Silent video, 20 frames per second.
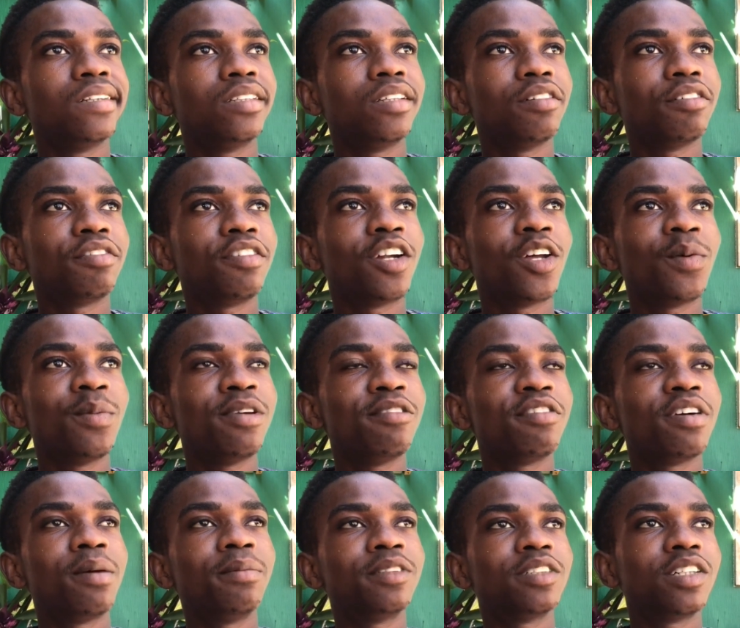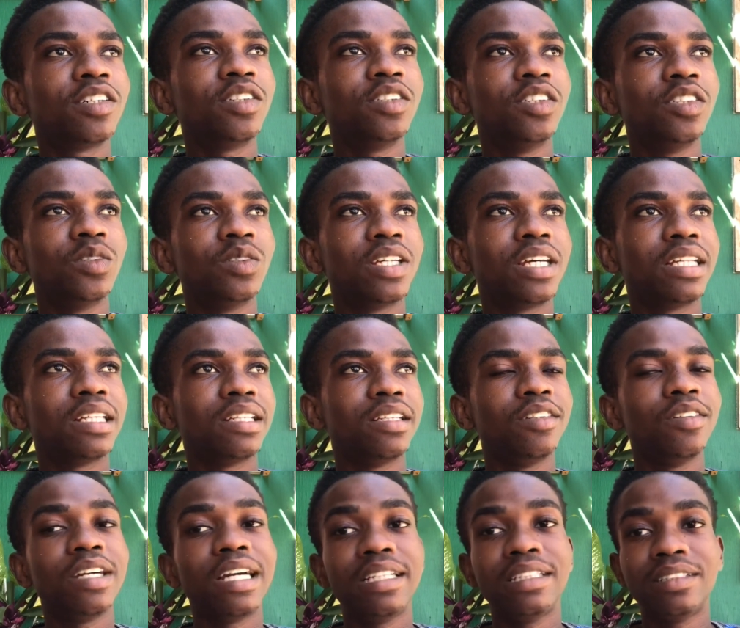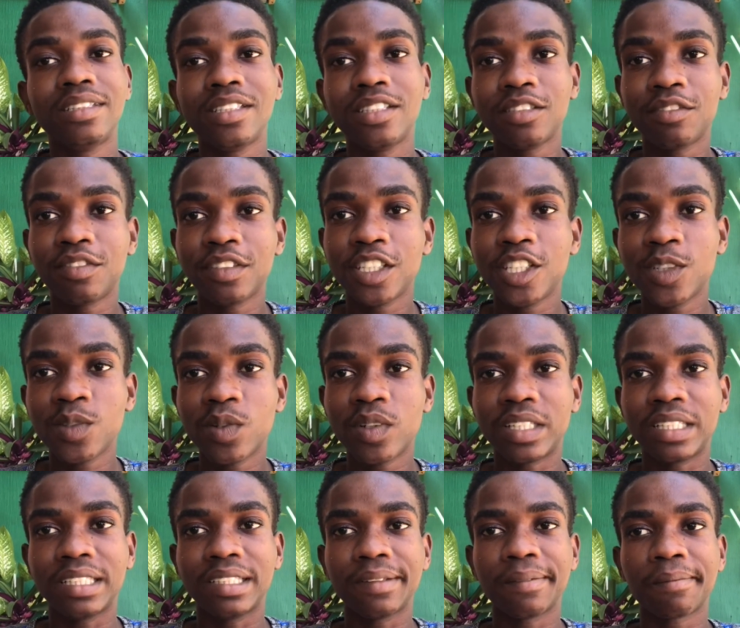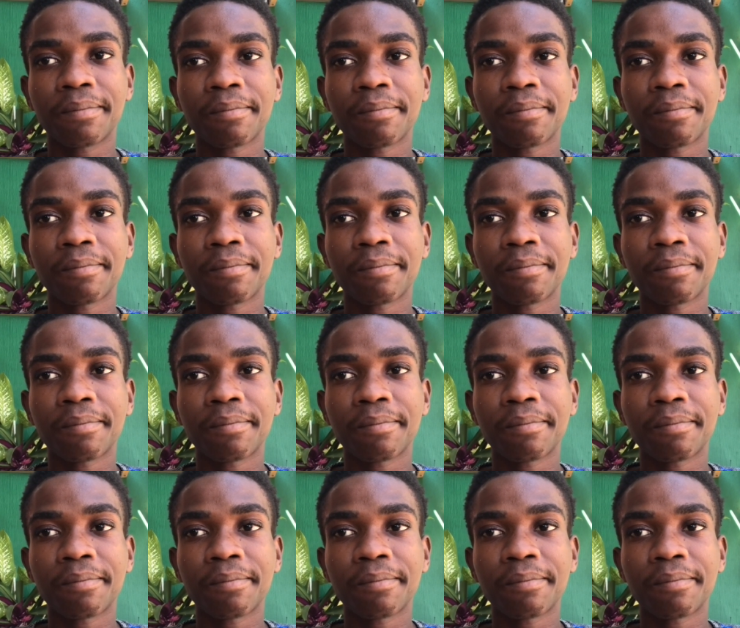to follow me from, so I'm gonna know that you guys see this video and